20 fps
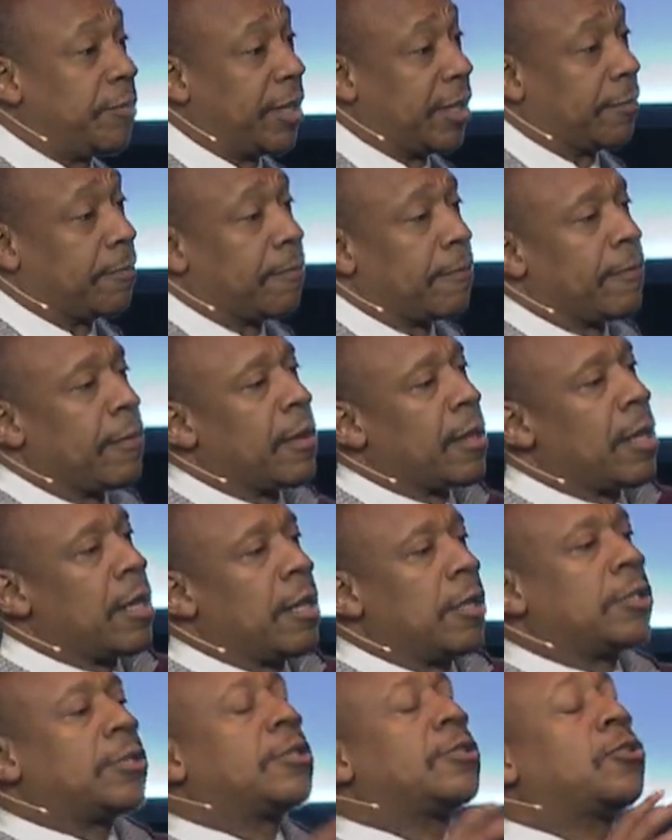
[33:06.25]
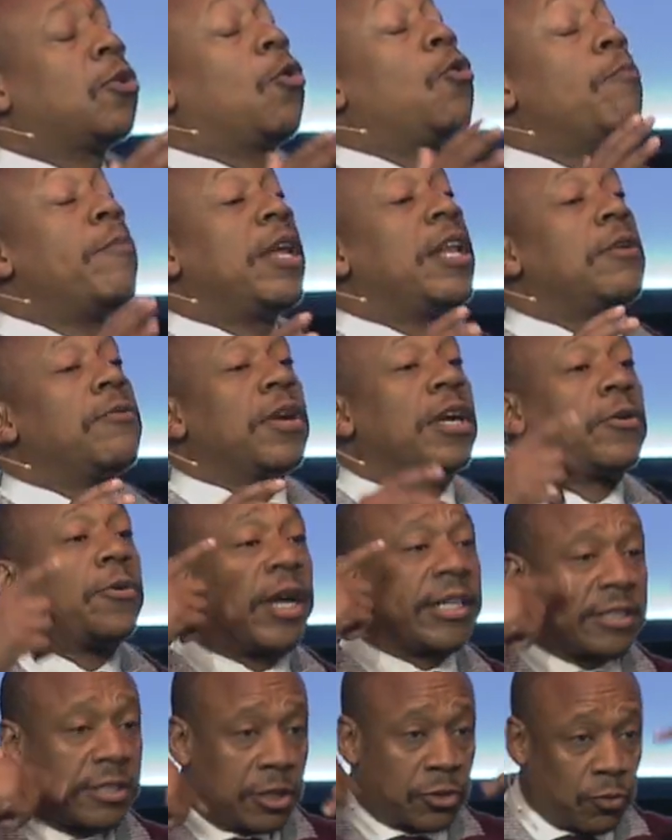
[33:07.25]
me, so many
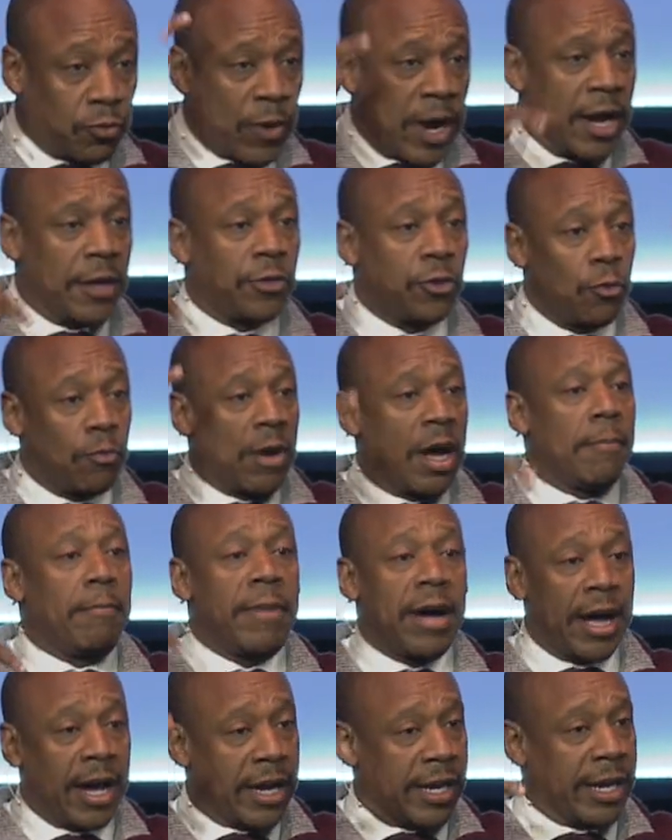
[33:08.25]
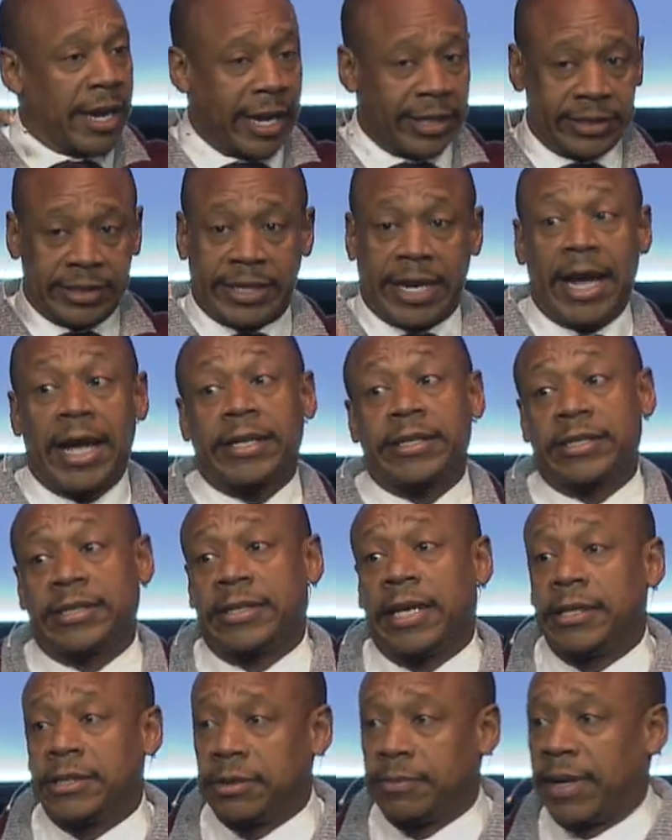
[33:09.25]
regrets just ran through my mind, and I just had to
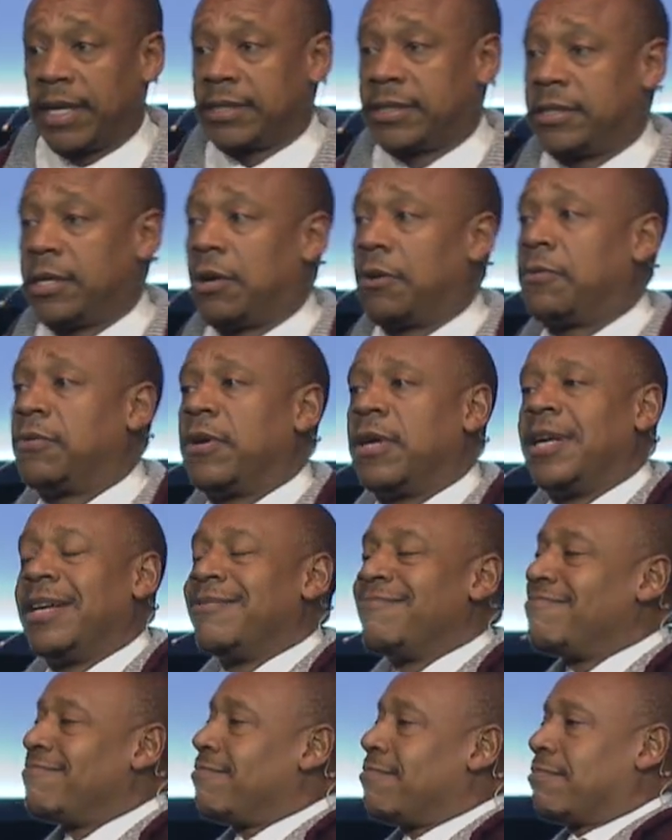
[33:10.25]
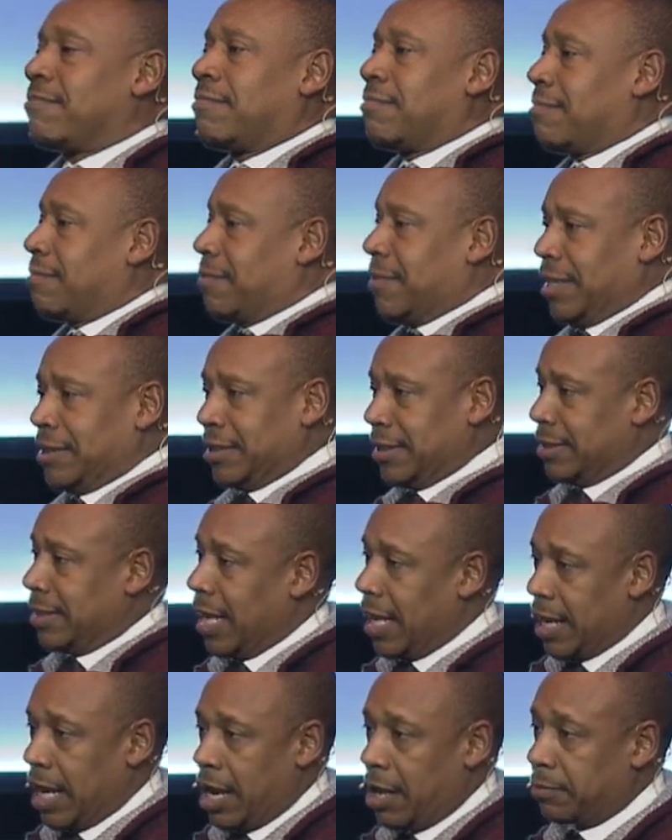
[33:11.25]
say to myself, this is
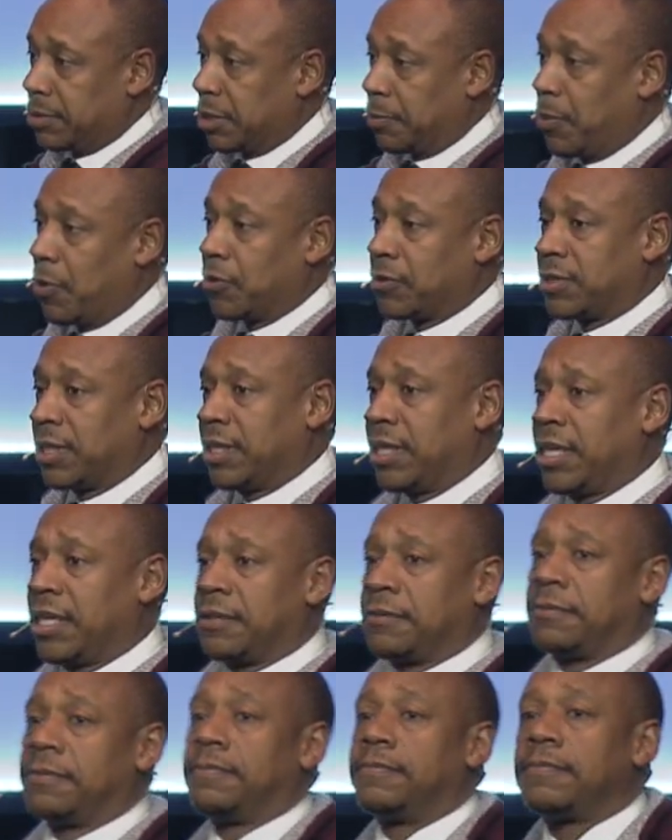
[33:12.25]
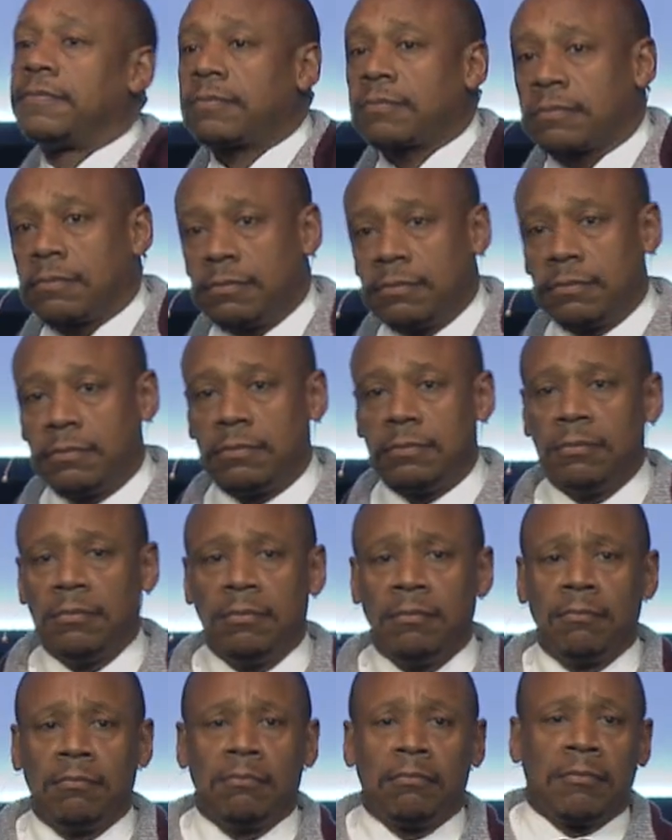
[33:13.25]
not how I'm supposed to live.
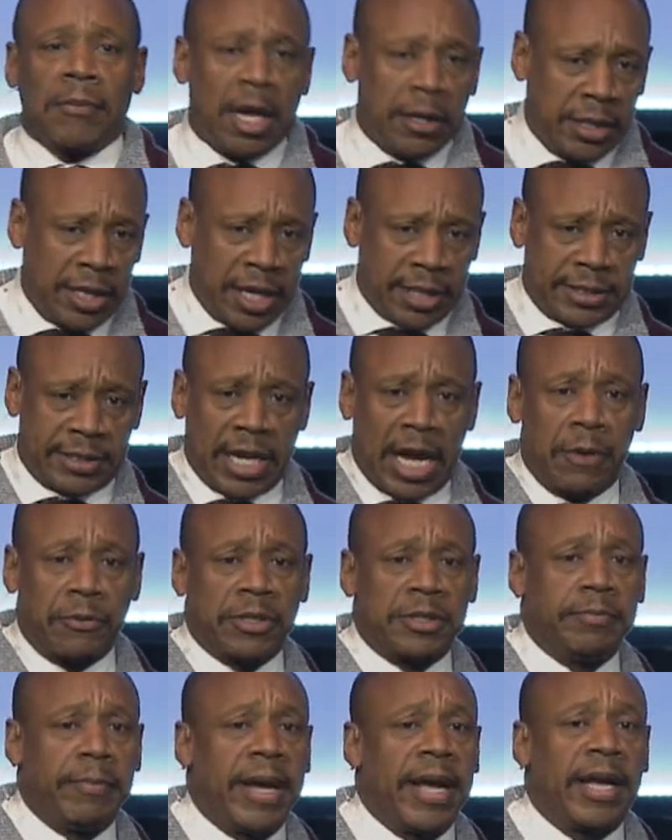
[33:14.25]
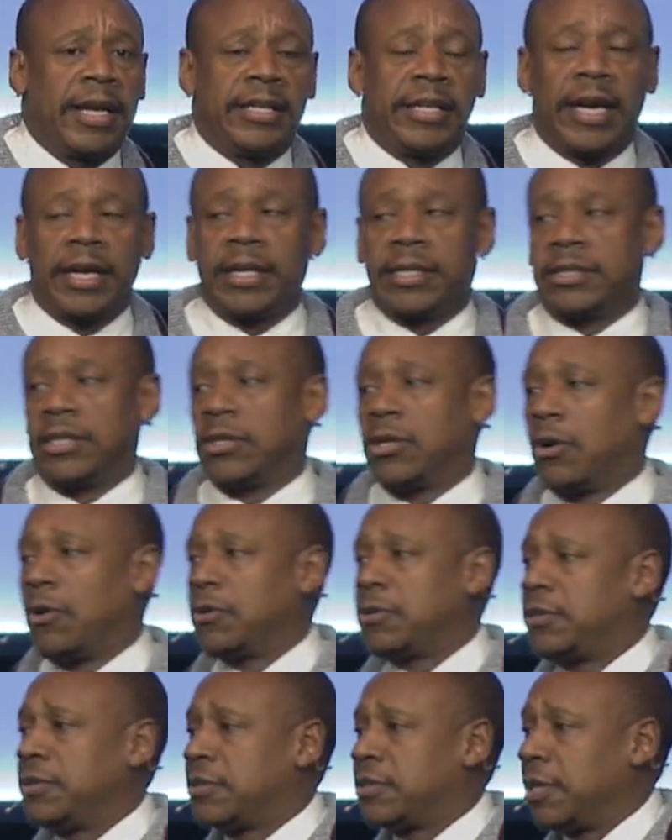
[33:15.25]
Now, yes, I was mandated to go
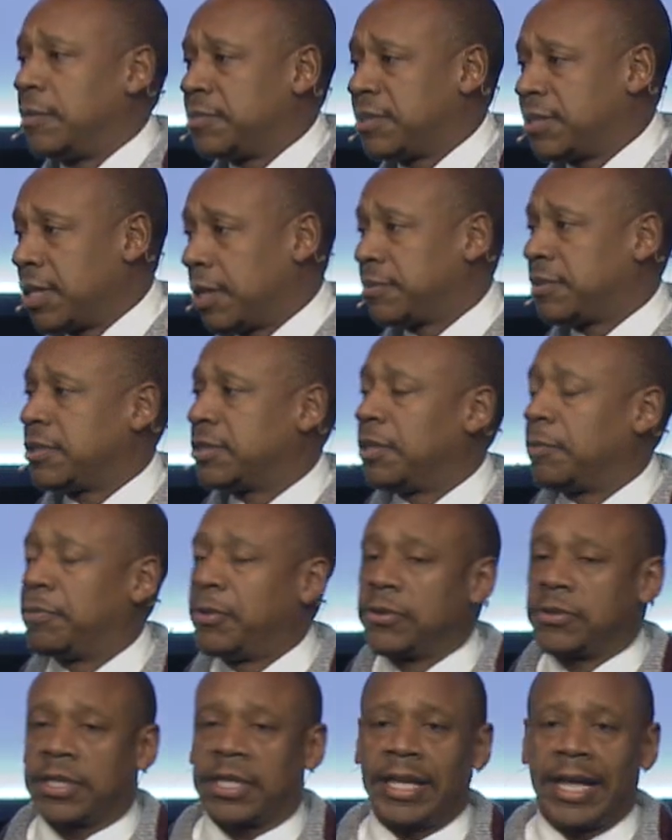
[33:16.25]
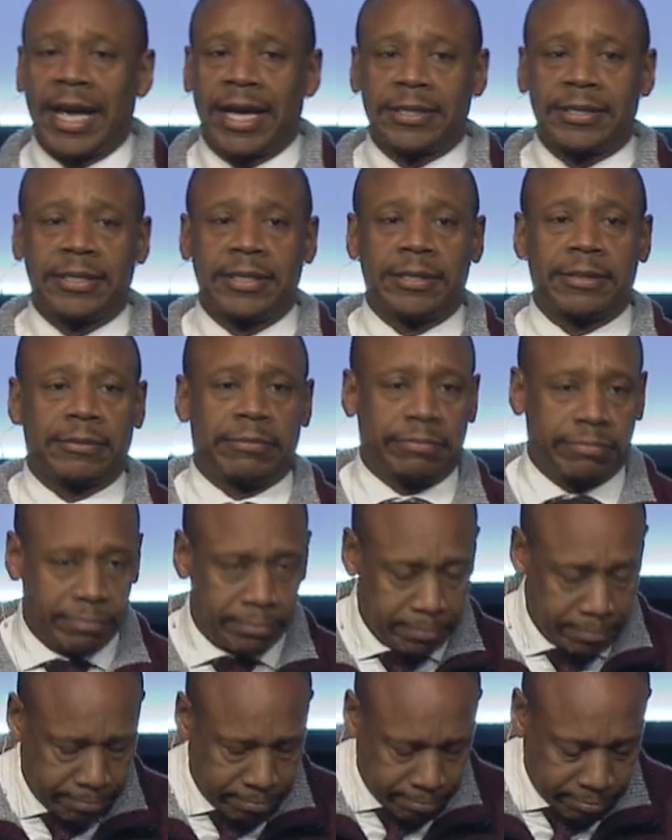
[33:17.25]
to some substance abuse classes,
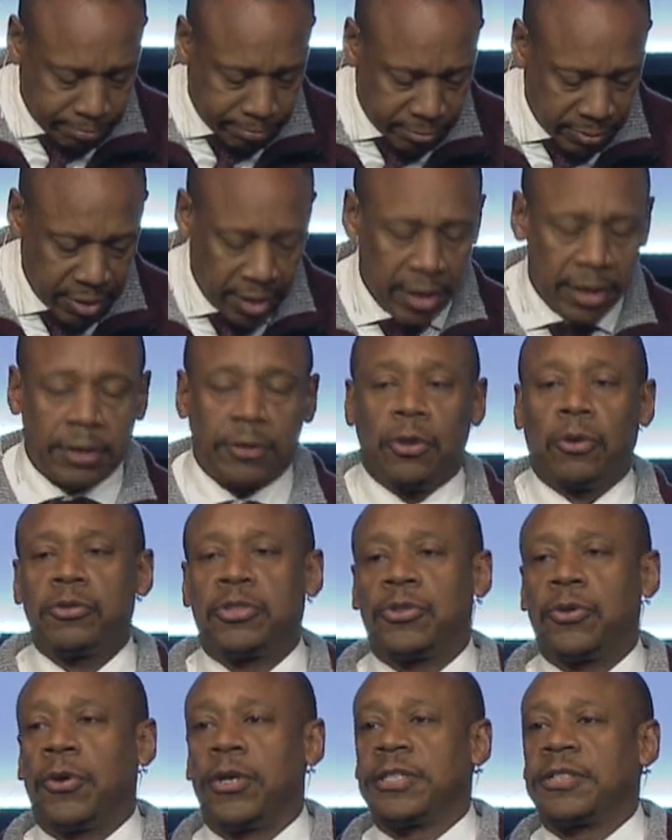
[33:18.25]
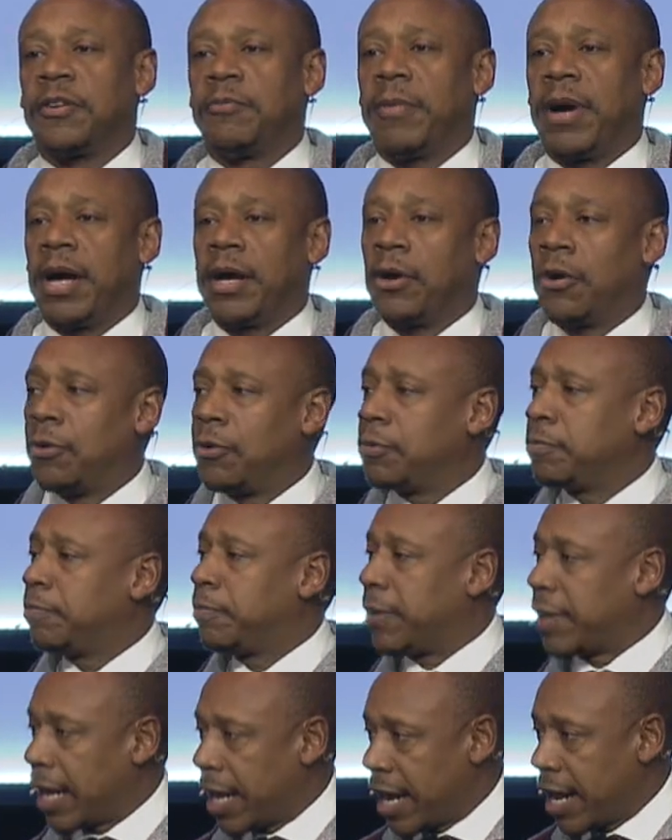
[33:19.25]
no choice of my own,
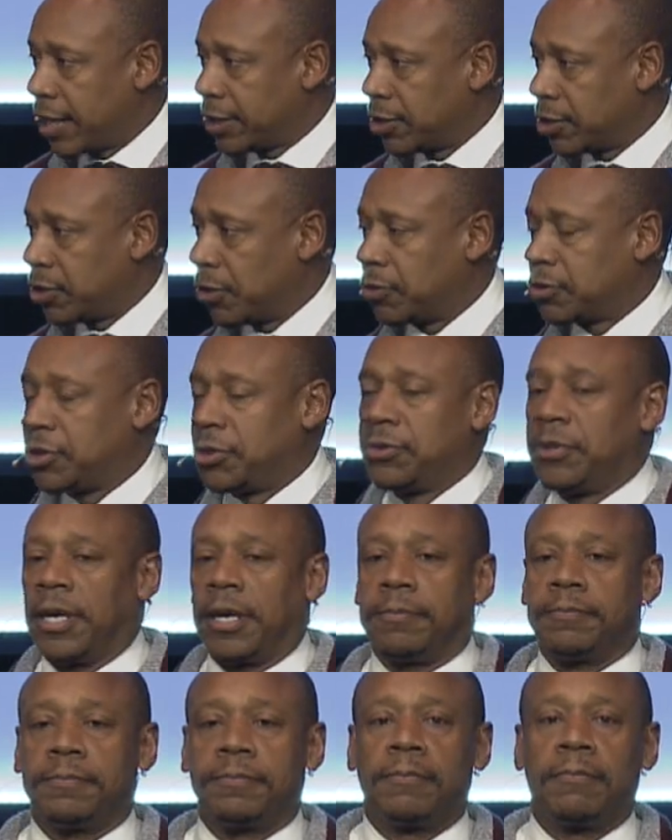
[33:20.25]
but I had to go to them.